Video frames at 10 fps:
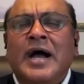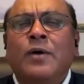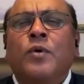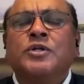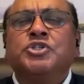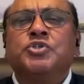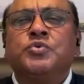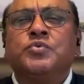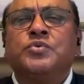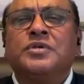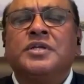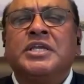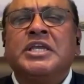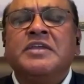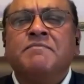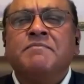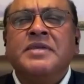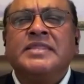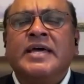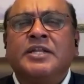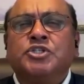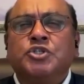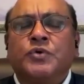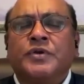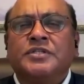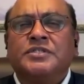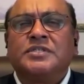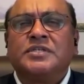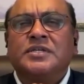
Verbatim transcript: I want you to give me that assurance